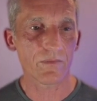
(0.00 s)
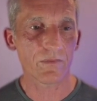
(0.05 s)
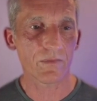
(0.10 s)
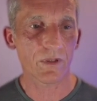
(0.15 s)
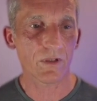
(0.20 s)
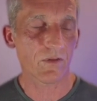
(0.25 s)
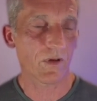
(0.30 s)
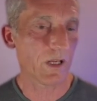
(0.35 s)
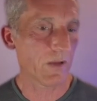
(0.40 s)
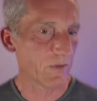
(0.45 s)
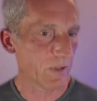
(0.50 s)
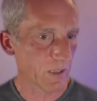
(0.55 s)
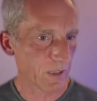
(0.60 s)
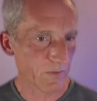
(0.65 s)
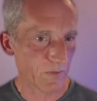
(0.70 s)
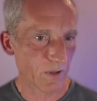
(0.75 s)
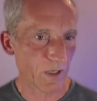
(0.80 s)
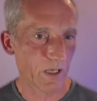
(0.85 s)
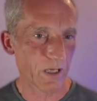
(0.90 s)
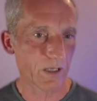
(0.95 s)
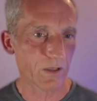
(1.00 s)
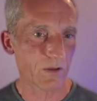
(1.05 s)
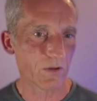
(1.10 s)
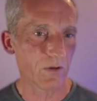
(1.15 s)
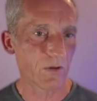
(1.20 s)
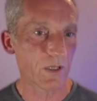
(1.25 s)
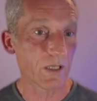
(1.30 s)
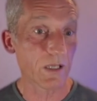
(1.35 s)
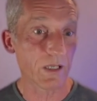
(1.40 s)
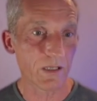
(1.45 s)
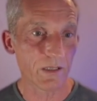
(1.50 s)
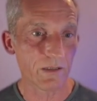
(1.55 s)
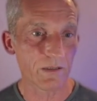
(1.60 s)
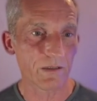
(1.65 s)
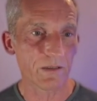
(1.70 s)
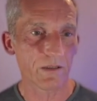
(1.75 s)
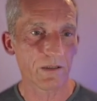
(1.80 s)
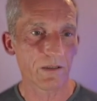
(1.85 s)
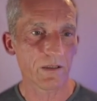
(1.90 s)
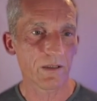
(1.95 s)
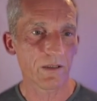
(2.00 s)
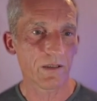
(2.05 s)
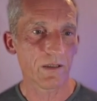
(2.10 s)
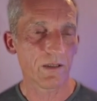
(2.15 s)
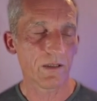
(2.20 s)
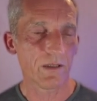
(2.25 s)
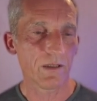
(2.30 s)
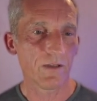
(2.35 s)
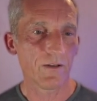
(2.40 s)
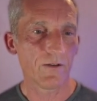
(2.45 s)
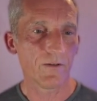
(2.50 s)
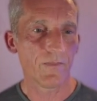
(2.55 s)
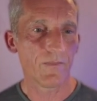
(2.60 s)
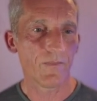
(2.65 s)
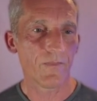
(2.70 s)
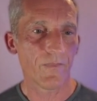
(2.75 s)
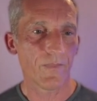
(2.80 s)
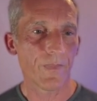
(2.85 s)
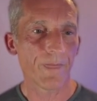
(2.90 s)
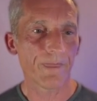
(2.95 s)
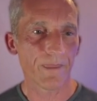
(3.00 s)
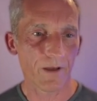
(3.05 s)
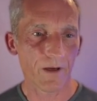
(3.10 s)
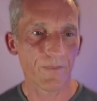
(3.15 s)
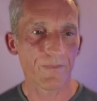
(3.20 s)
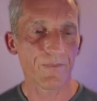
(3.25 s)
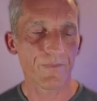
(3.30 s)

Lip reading: craving, if you like, or need. Yeah.